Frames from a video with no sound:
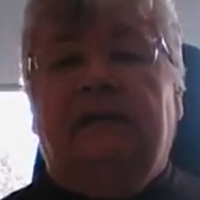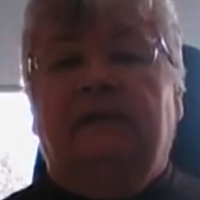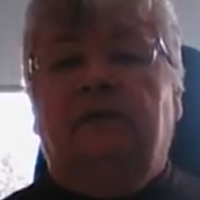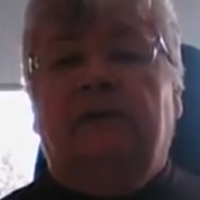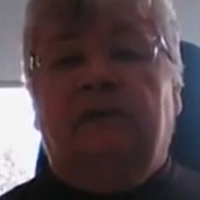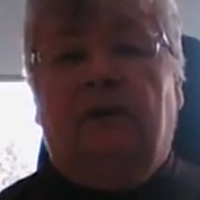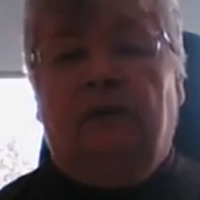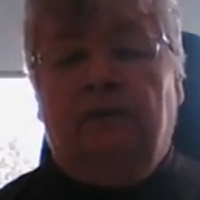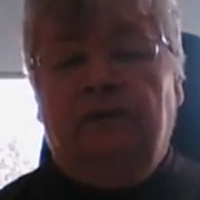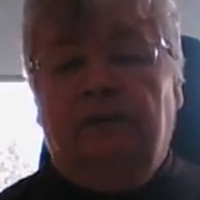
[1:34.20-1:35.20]
and with
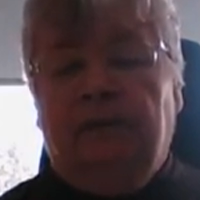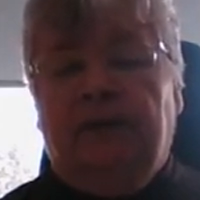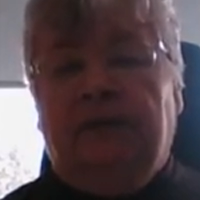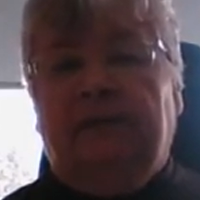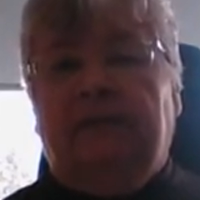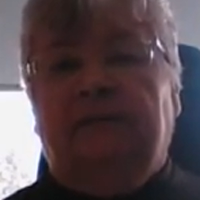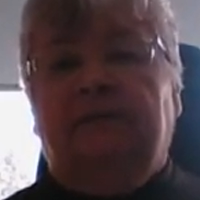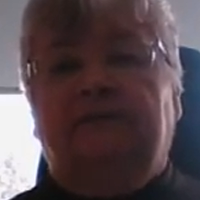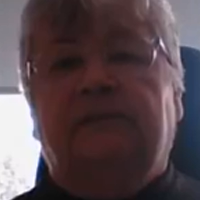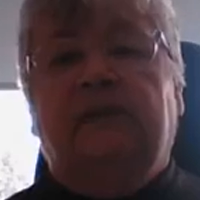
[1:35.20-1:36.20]
all your mind,
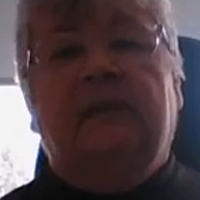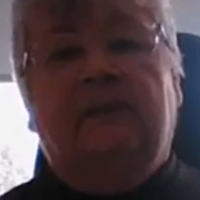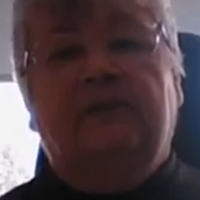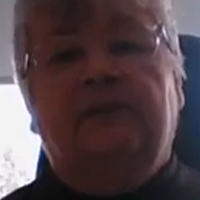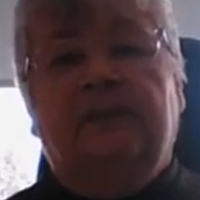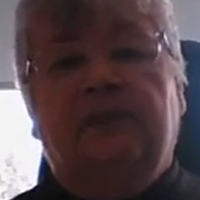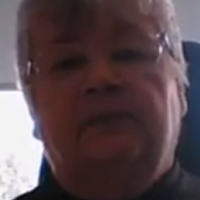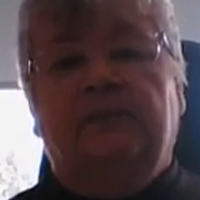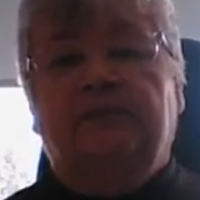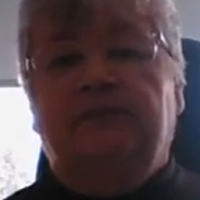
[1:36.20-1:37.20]
and love your
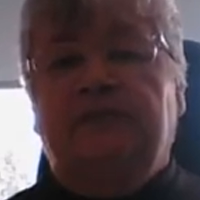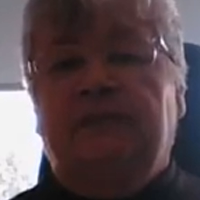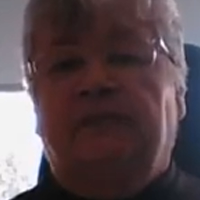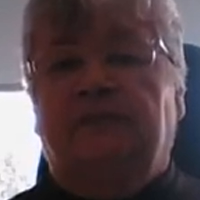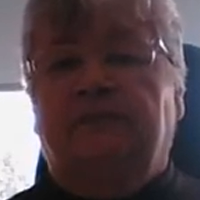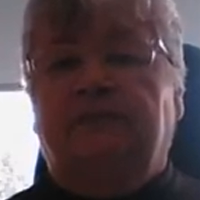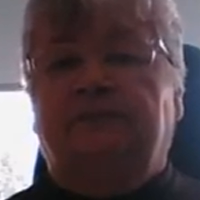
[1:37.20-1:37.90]
neighbor as yourself.